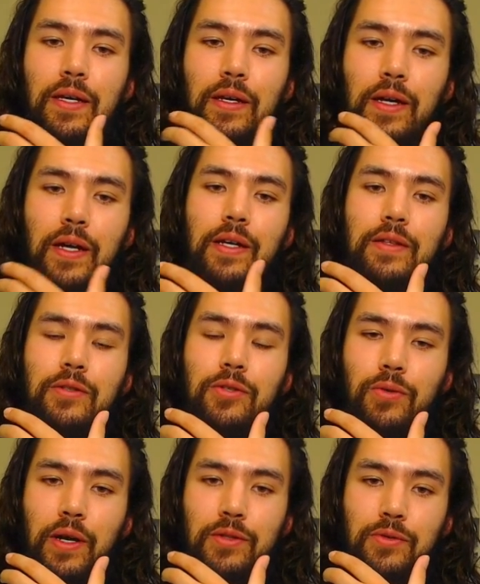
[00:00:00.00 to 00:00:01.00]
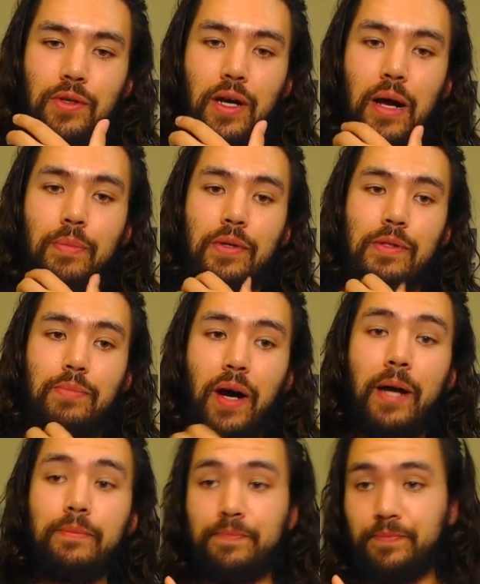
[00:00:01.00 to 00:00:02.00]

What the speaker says: You got to get the 2 extra copies. But